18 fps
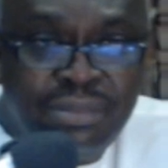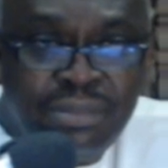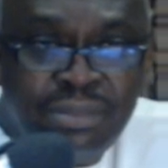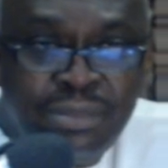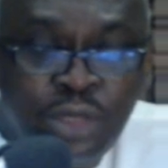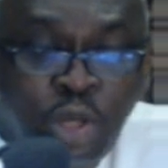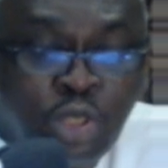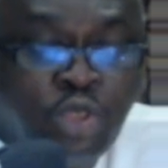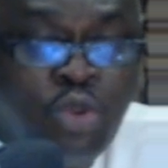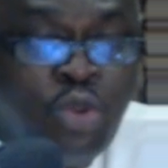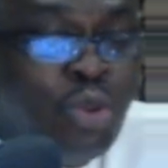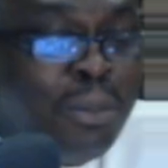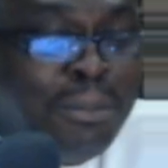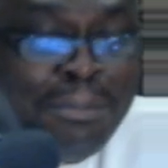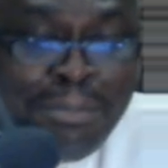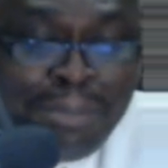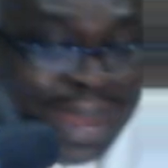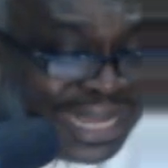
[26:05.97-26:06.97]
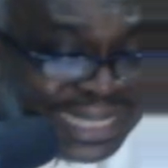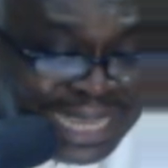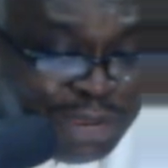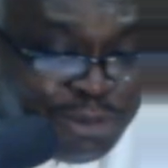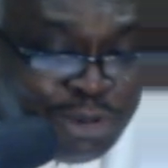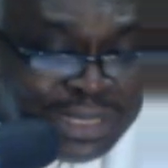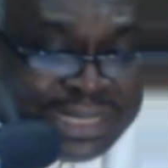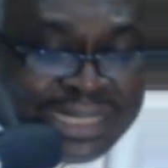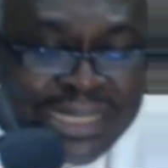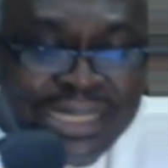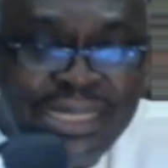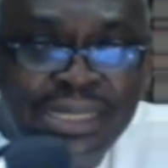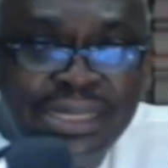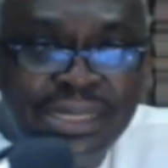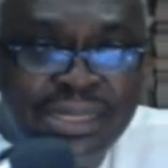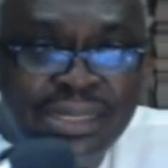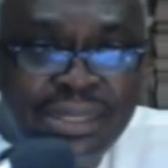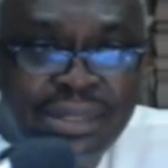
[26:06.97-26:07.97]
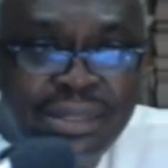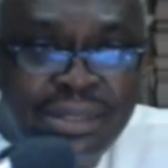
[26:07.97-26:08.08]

Because no matter what it is,